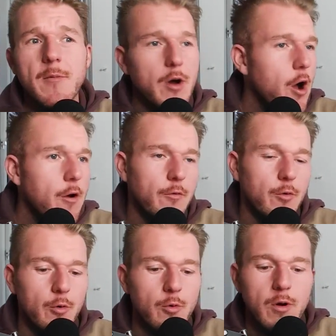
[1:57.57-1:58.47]
But
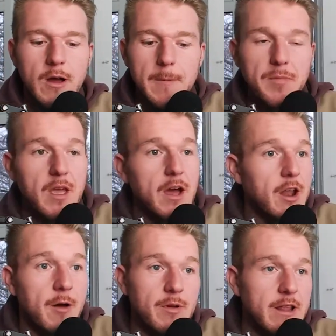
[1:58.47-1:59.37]
overall, an
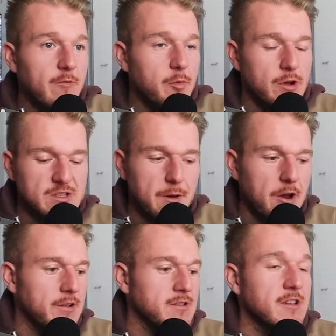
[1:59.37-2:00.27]
unbelievable
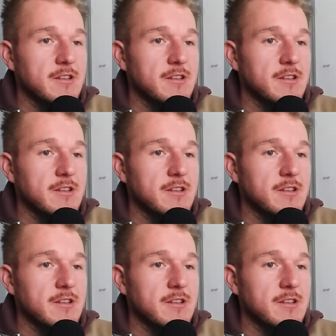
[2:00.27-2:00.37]
experience.